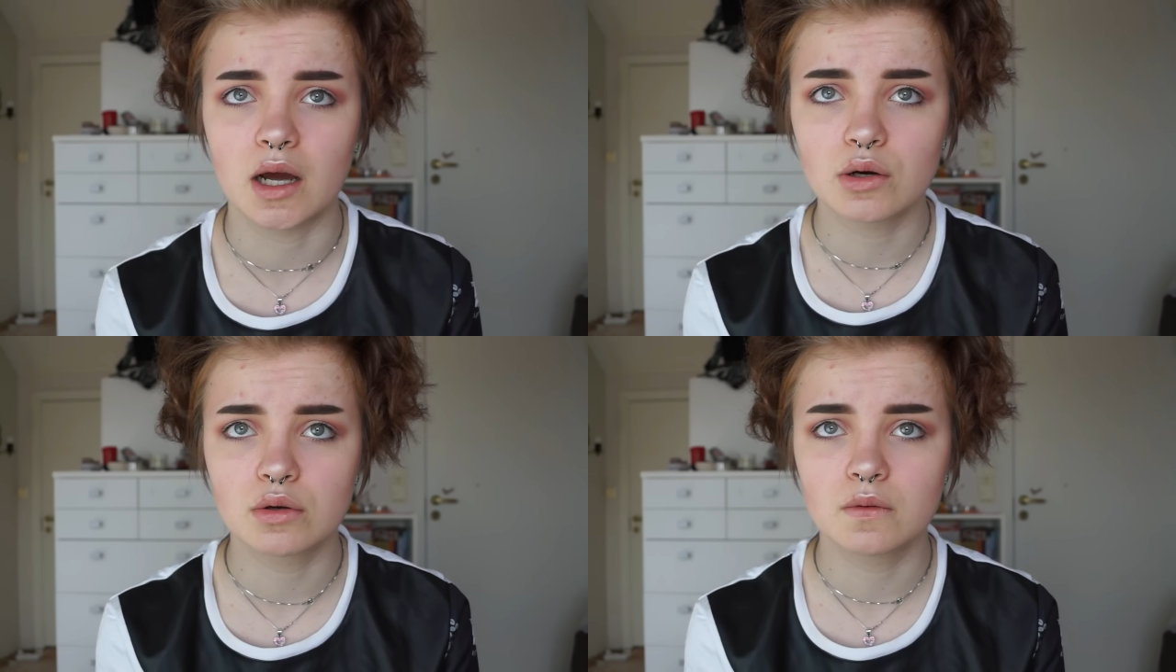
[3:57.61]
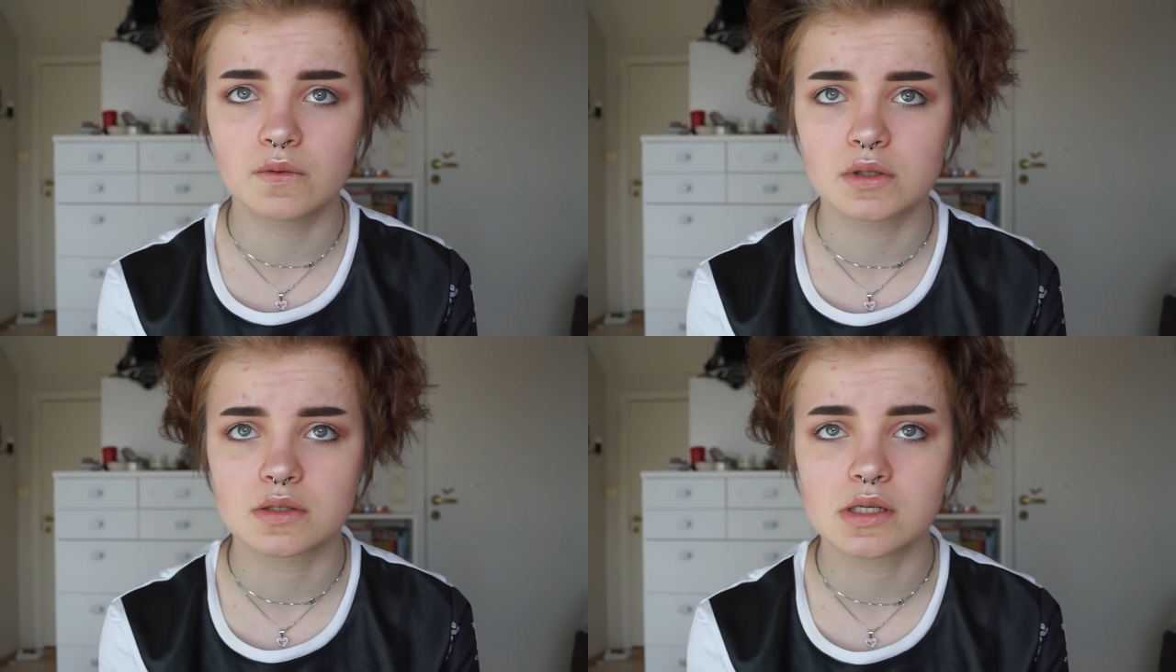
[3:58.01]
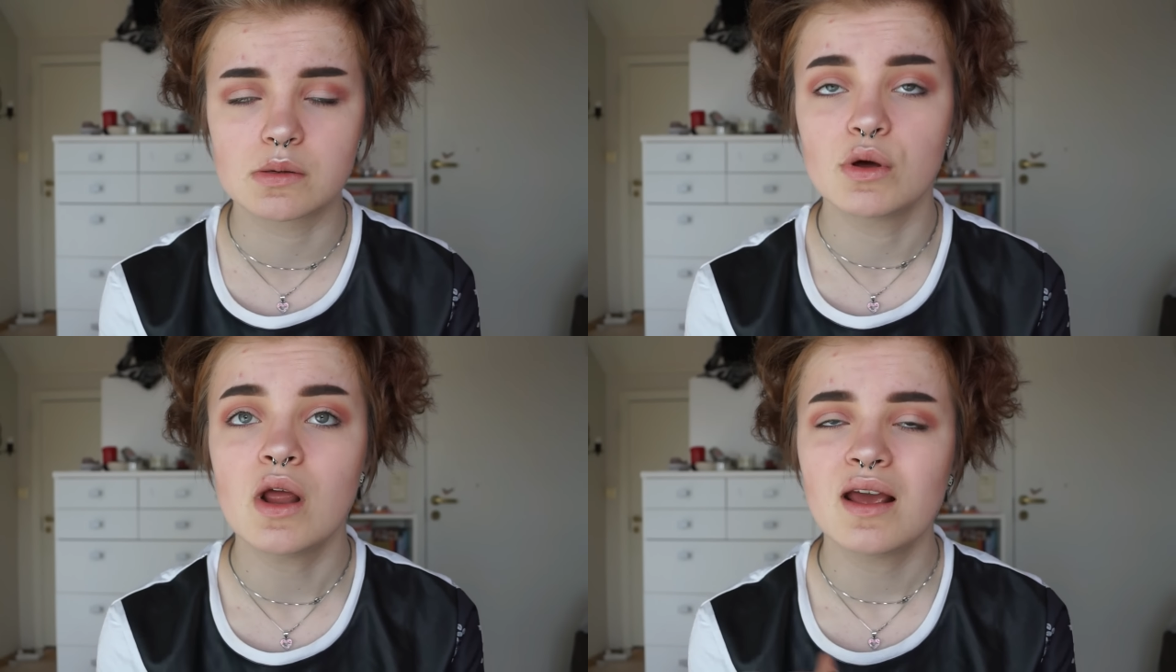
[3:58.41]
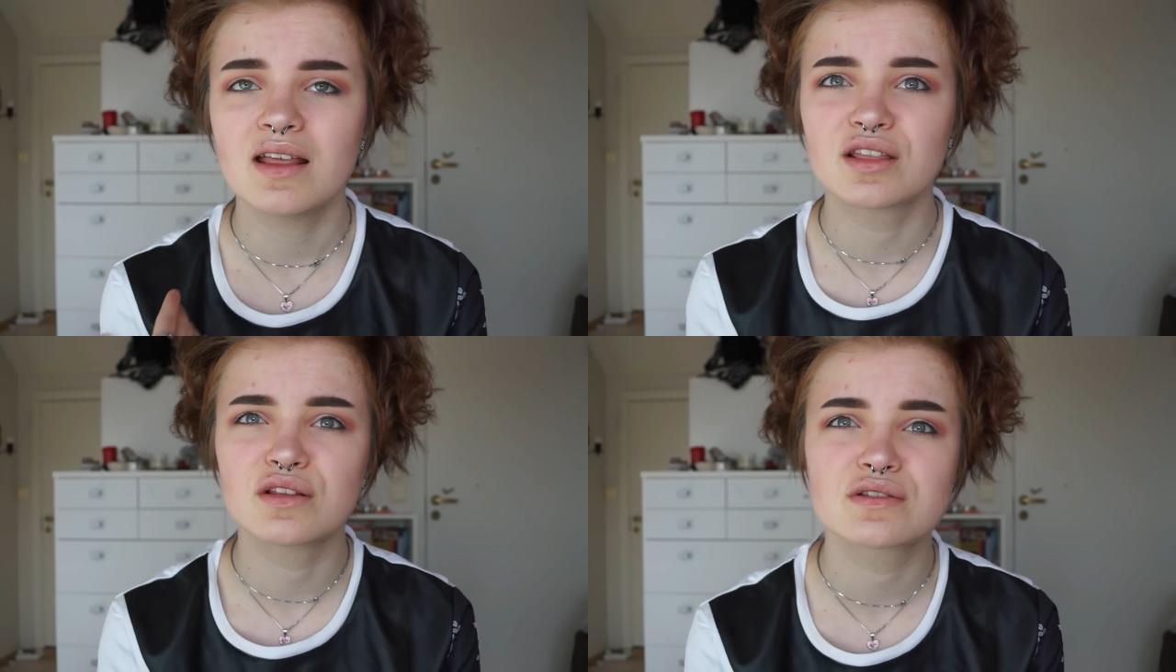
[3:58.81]
I don't know if you can see it, but
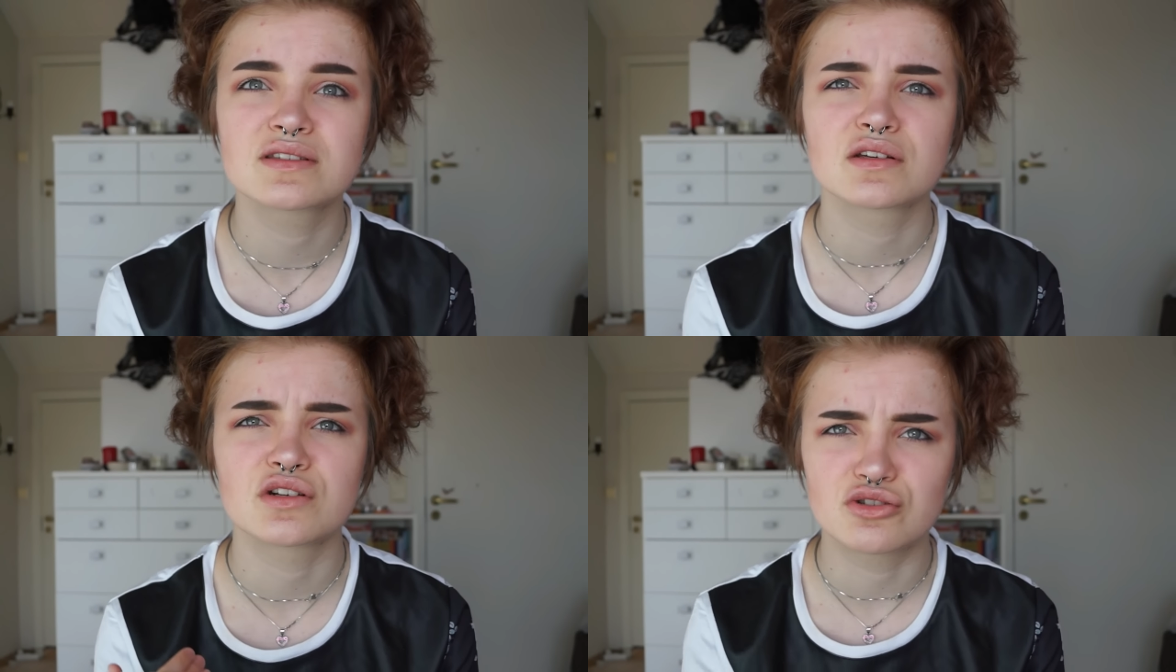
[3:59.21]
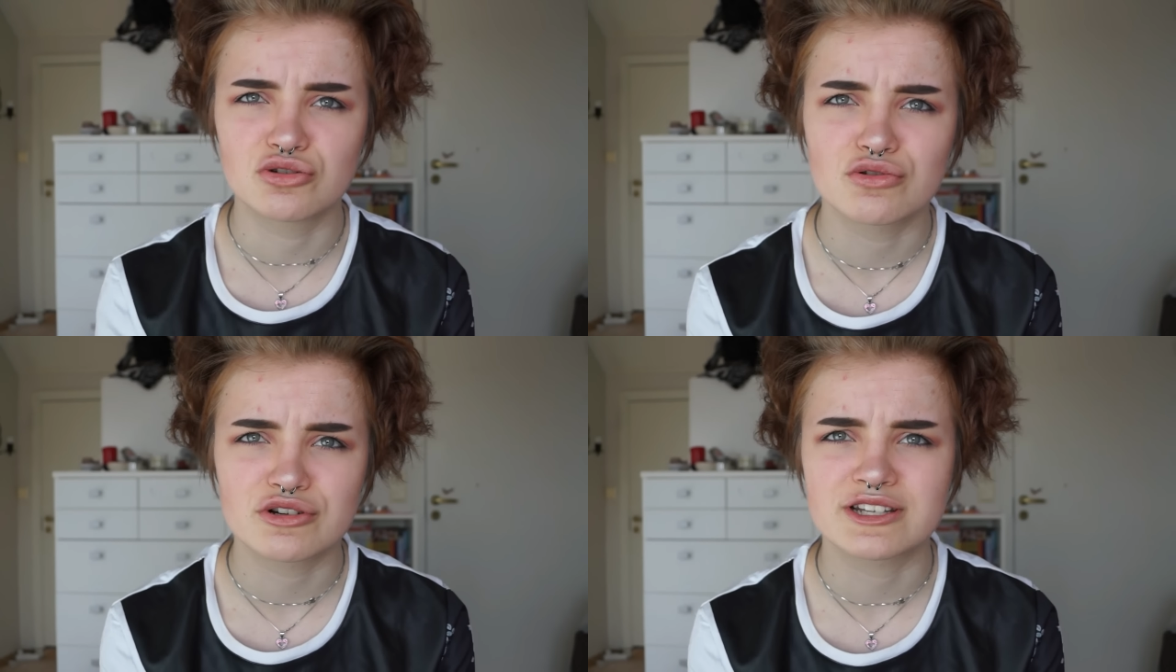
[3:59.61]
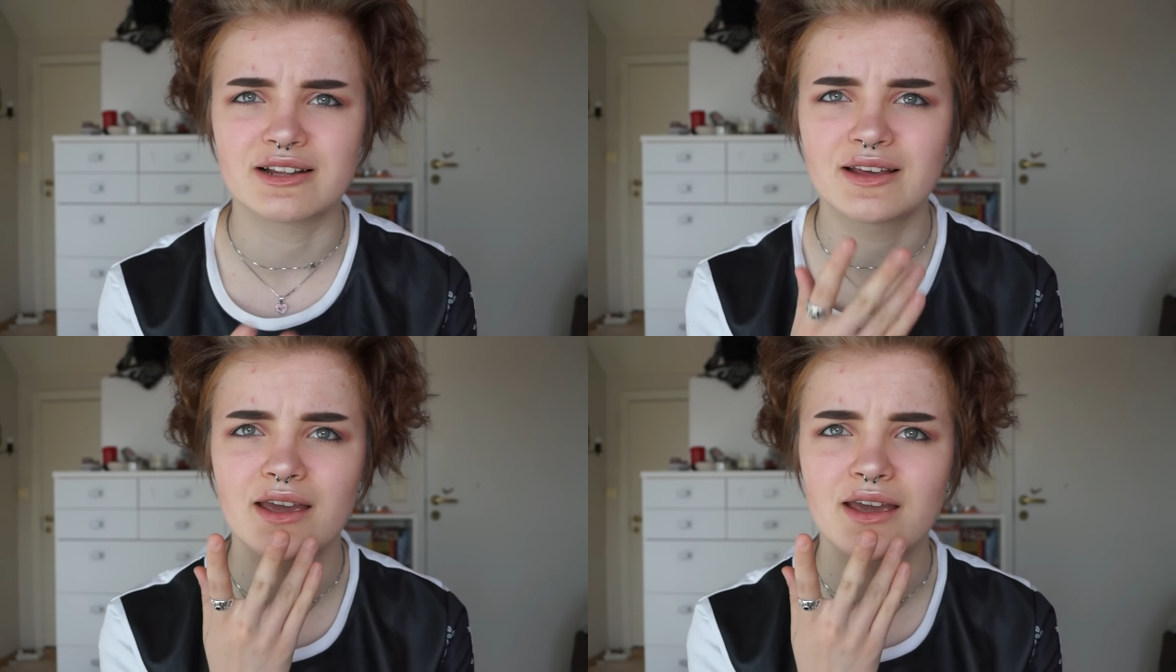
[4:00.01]
it looks dirty,